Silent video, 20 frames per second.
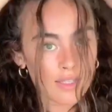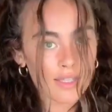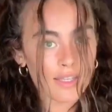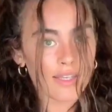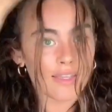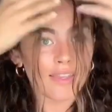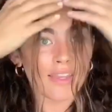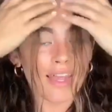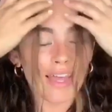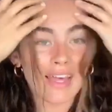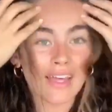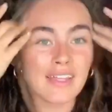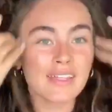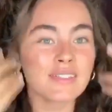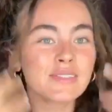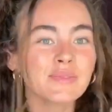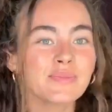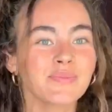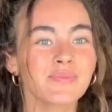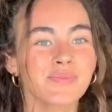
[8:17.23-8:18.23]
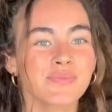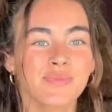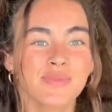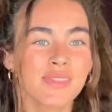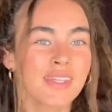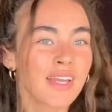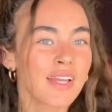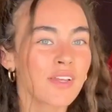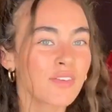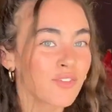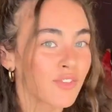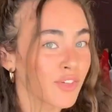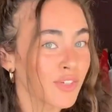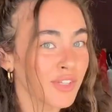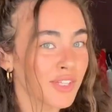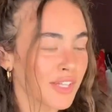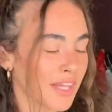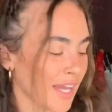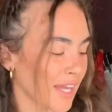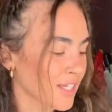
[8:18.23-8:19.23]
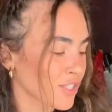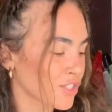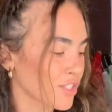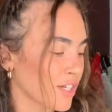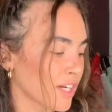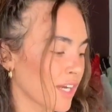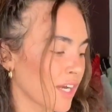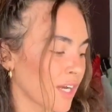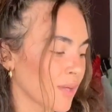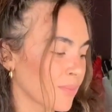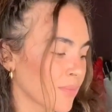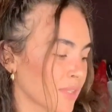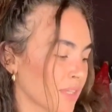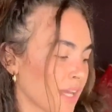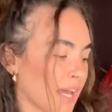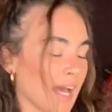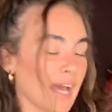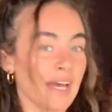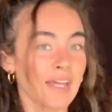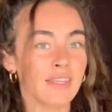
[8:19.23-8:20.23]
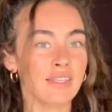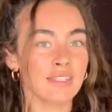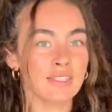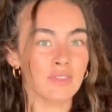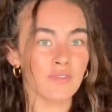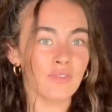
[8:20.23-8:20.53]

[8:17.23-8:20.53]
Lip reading: And then, for a little extra, I'm gonna add this